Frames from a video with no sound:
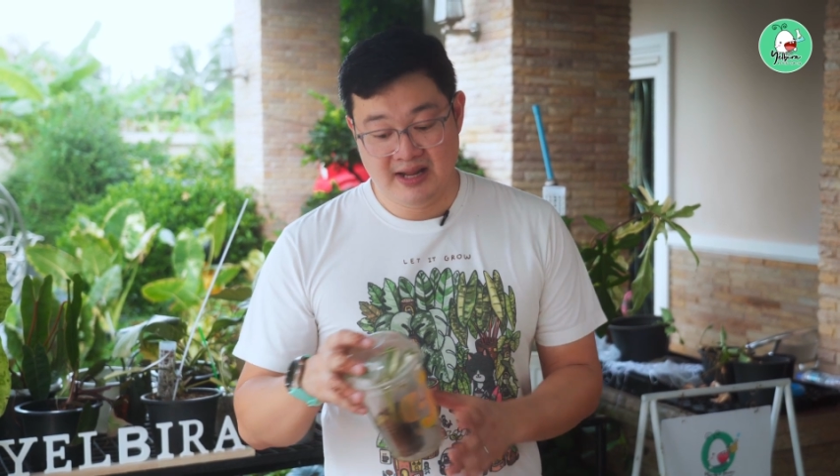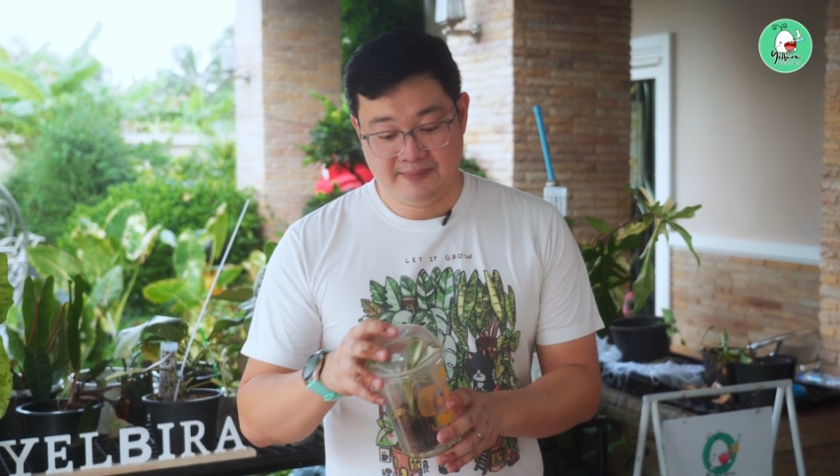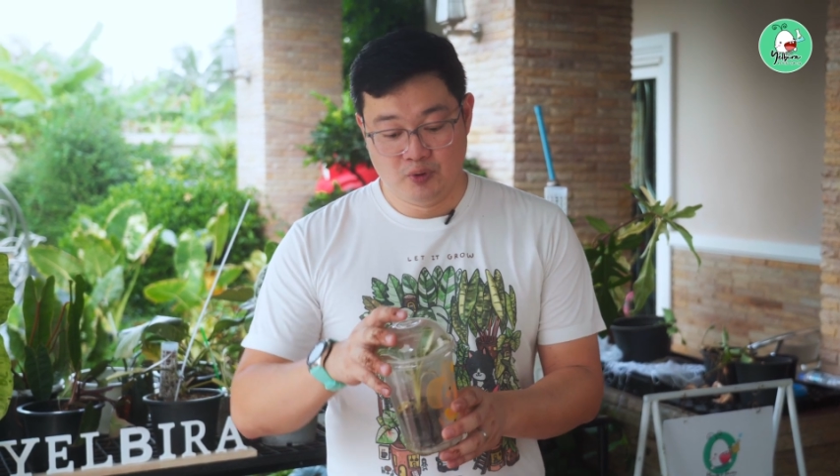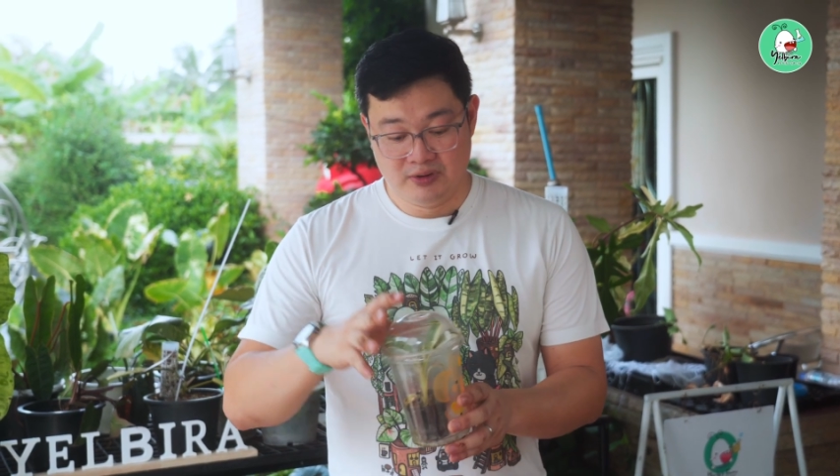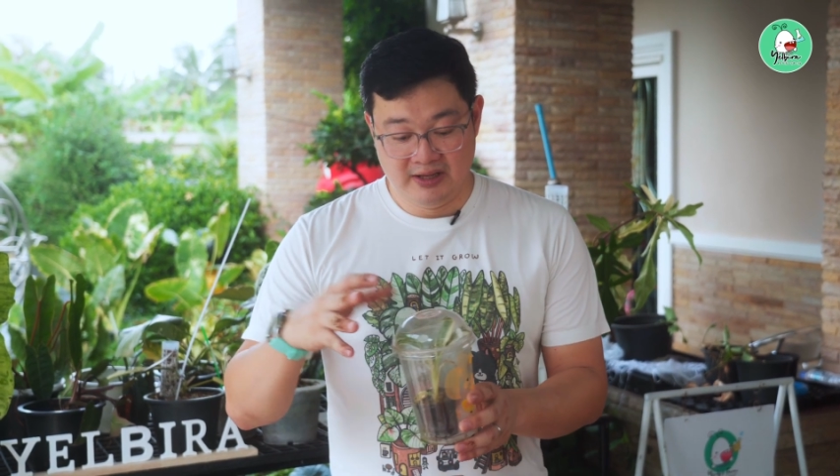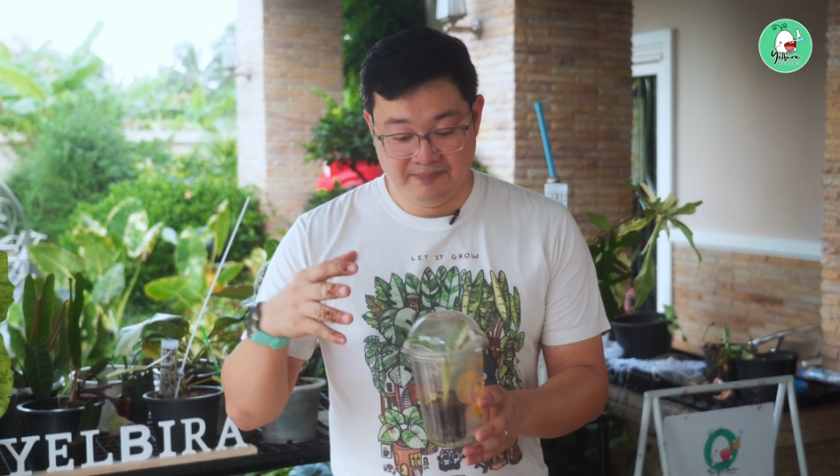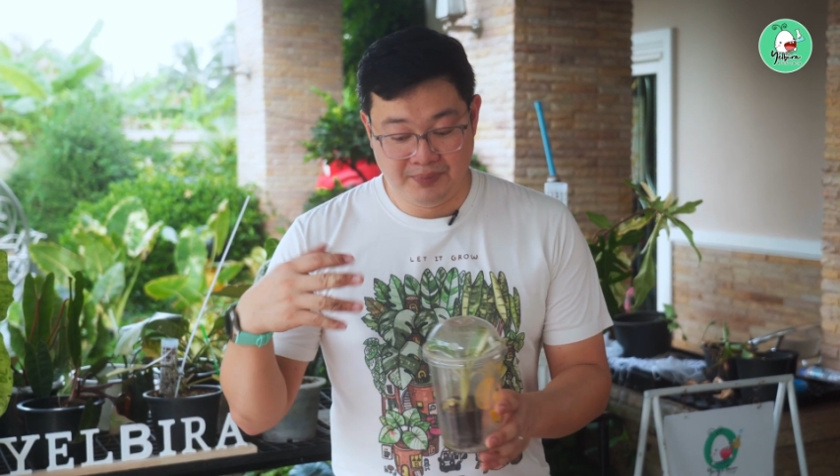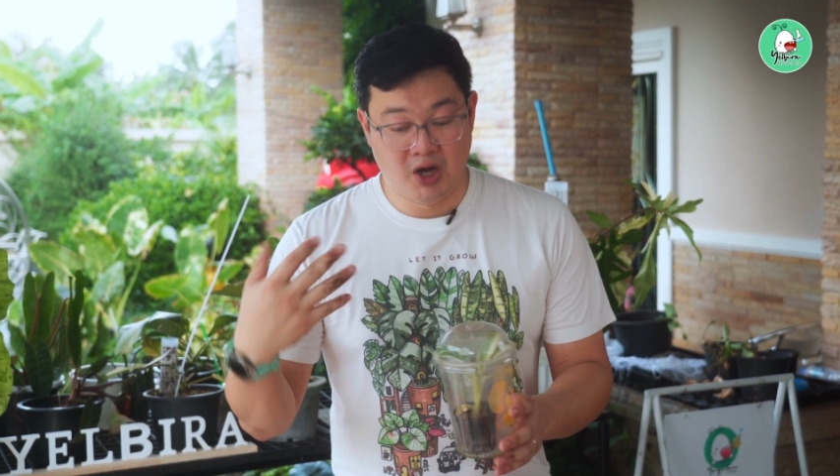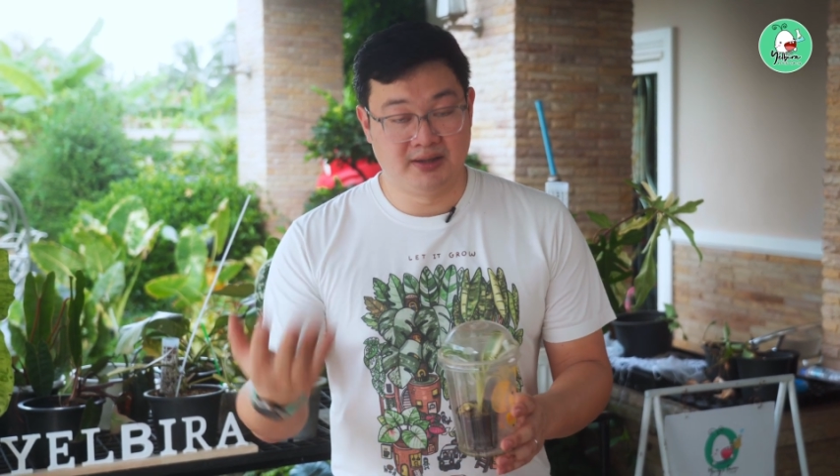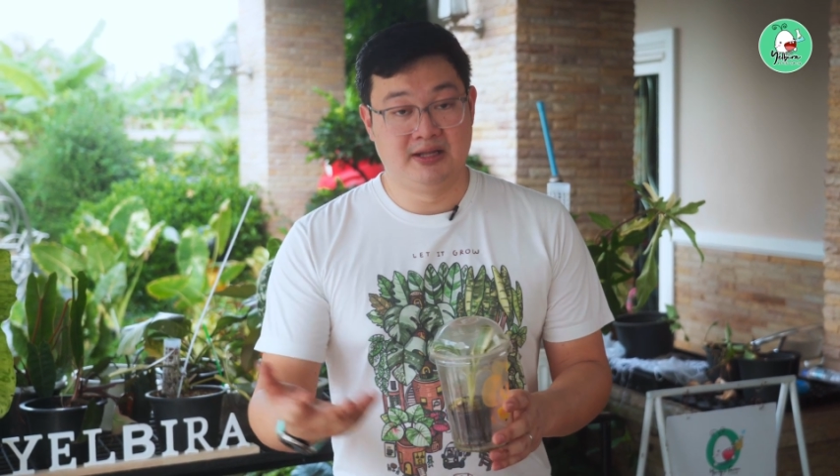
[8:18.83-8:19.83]
Like pot
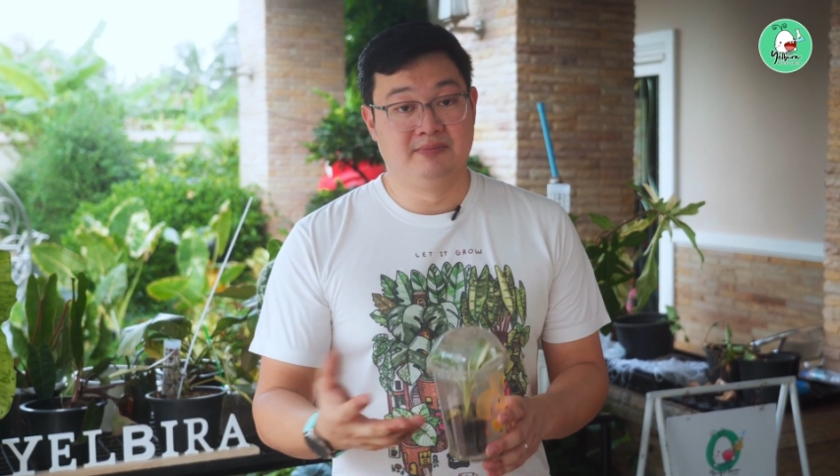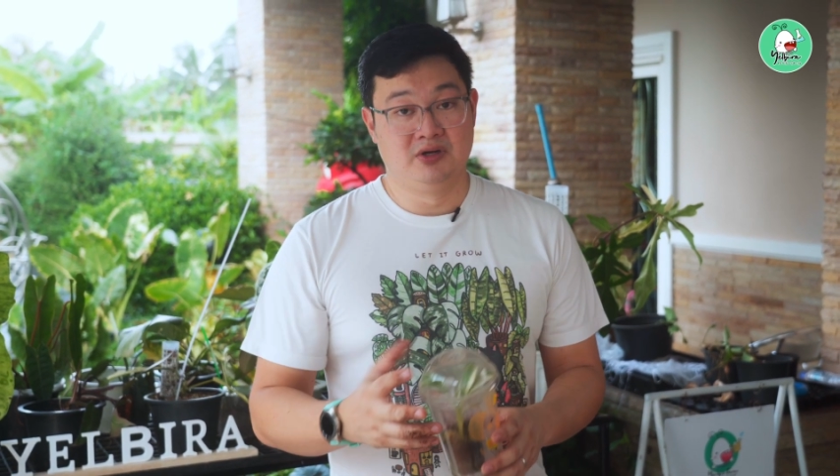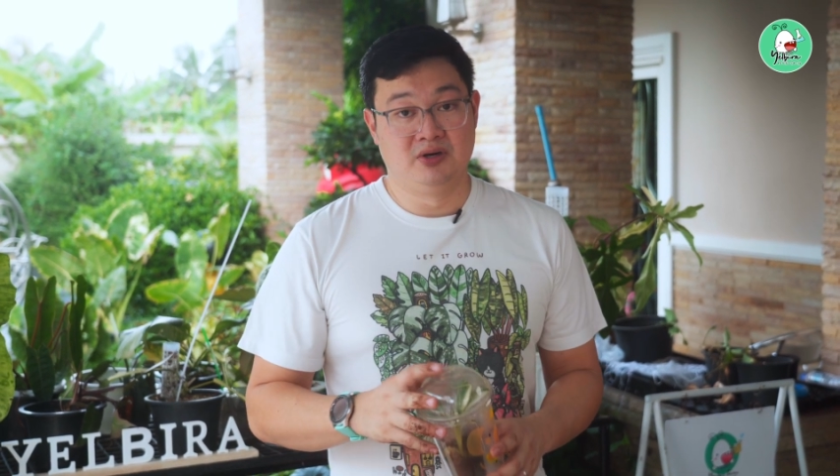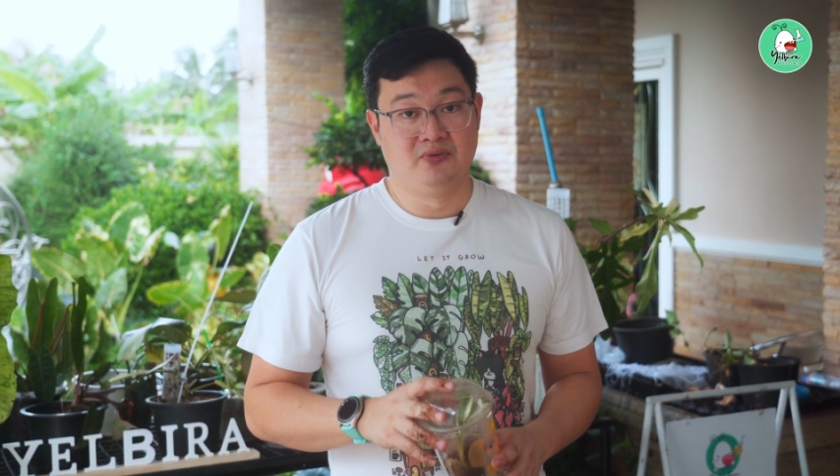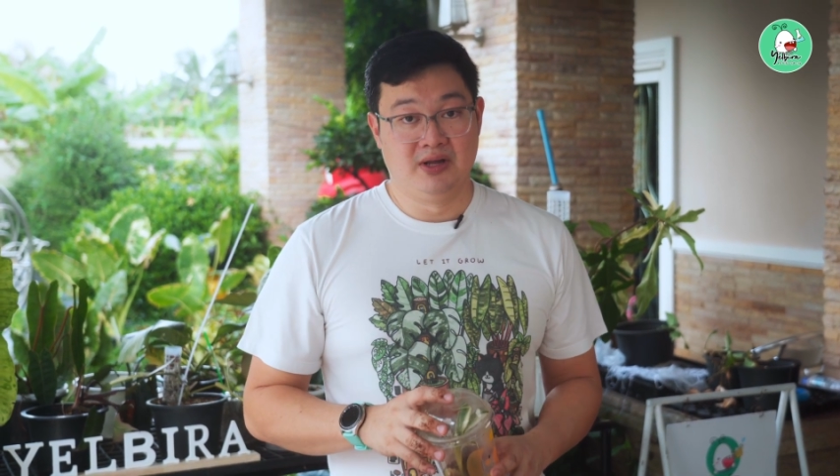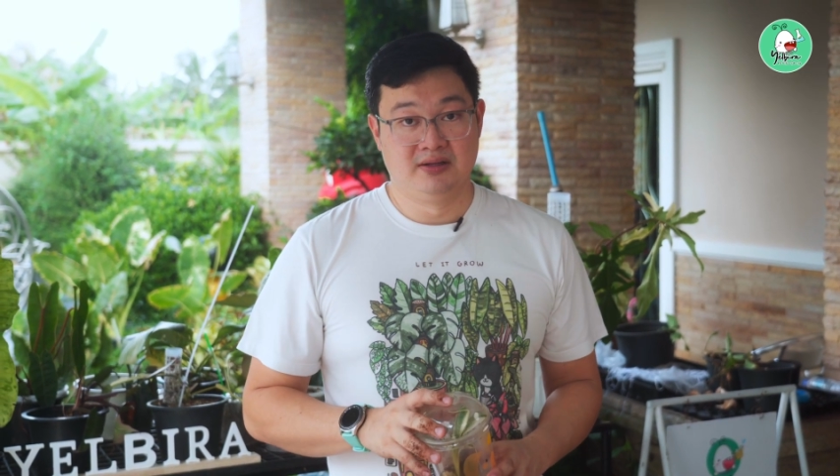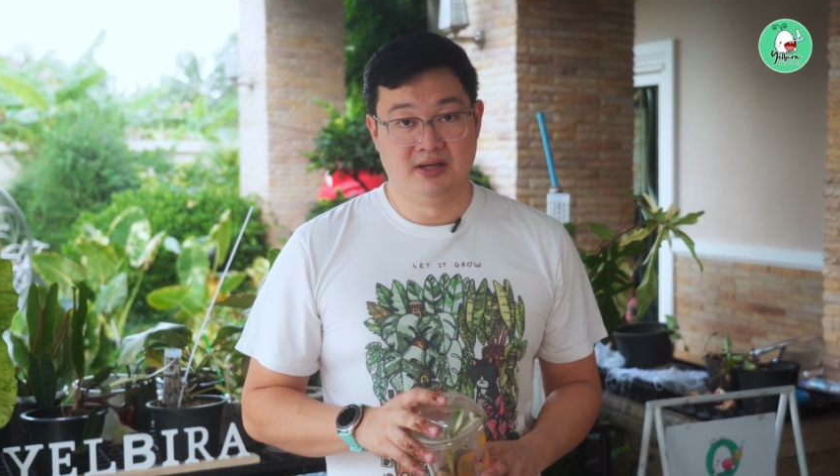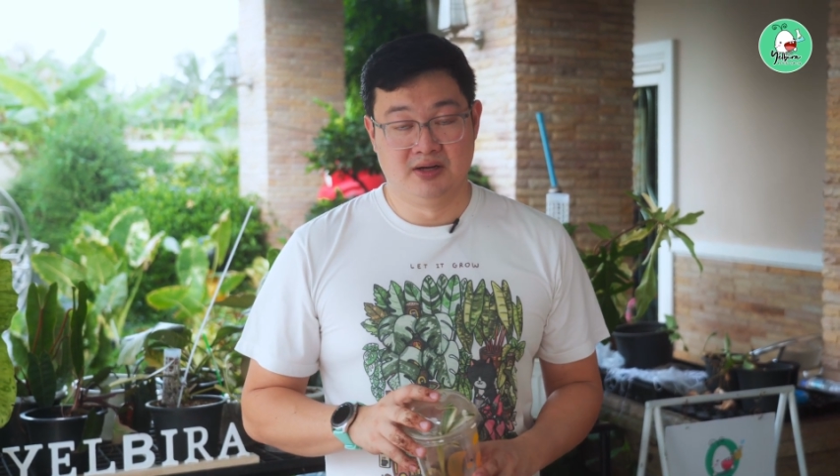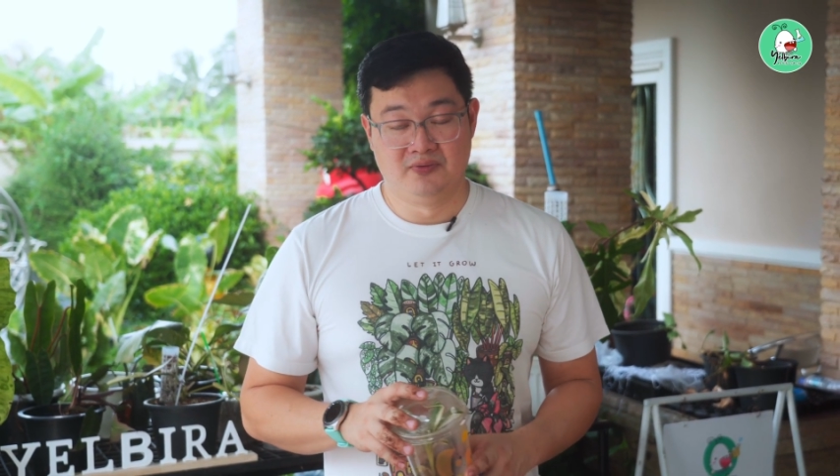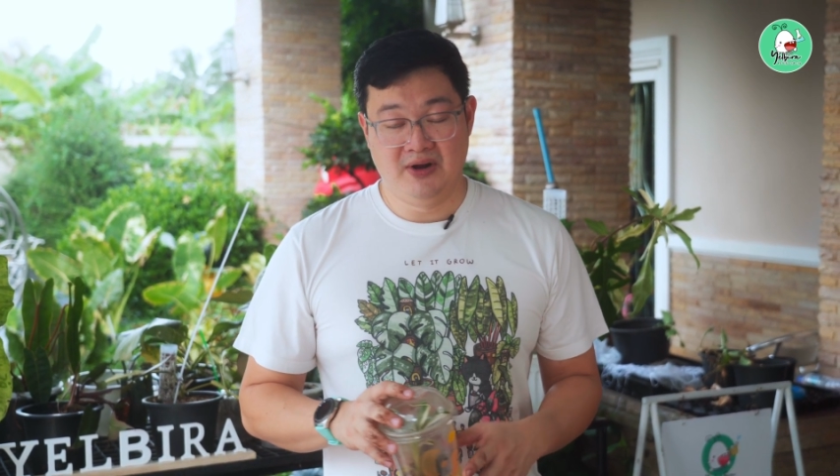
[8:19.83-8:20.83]
them in
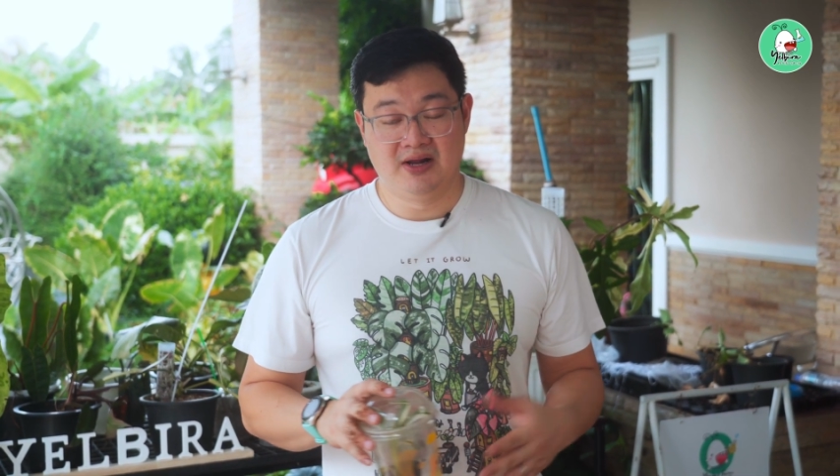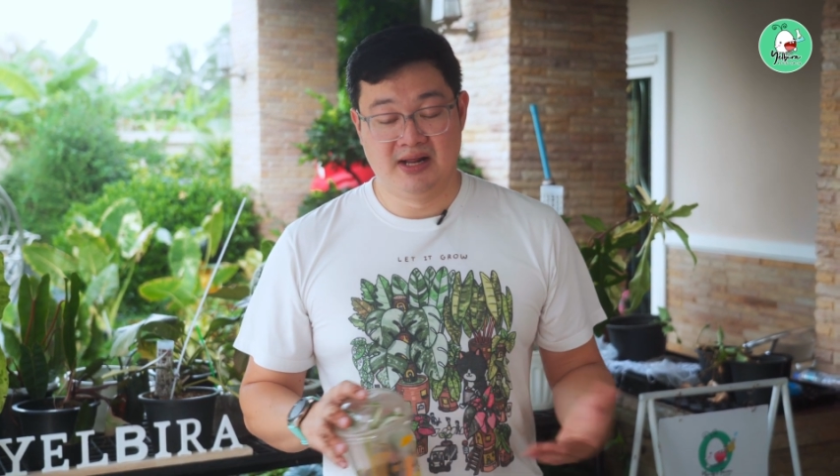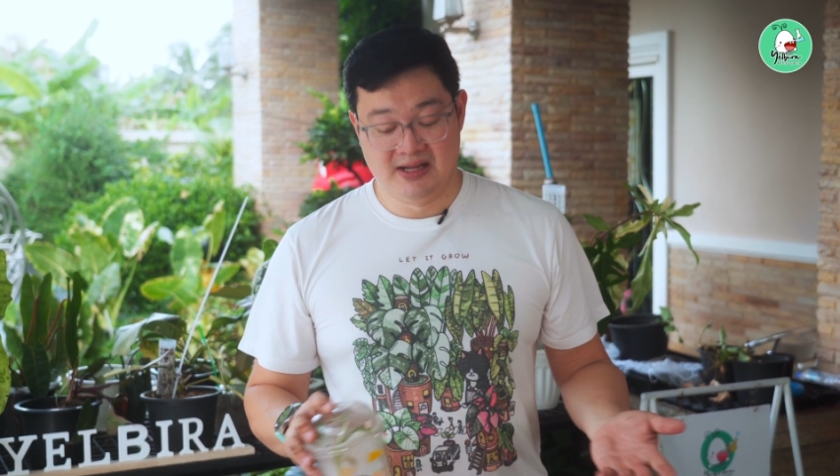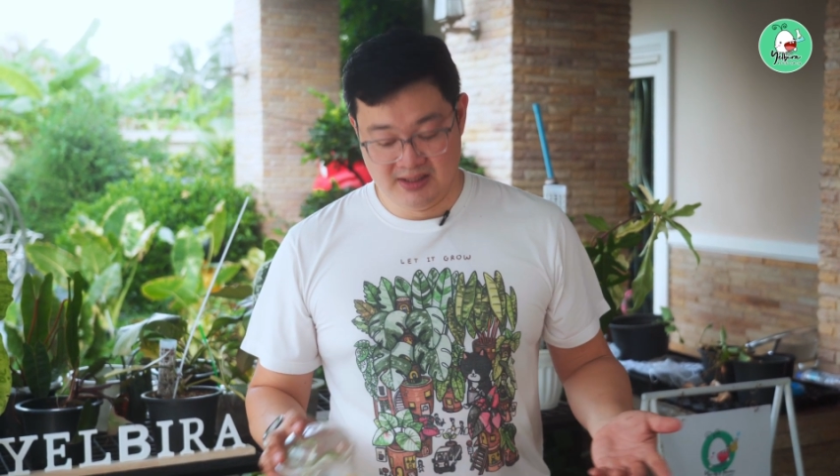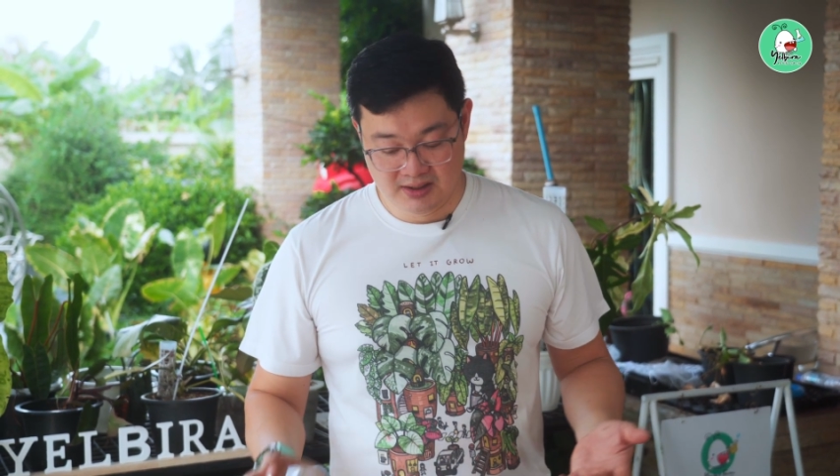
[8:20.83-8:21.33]
the regularly,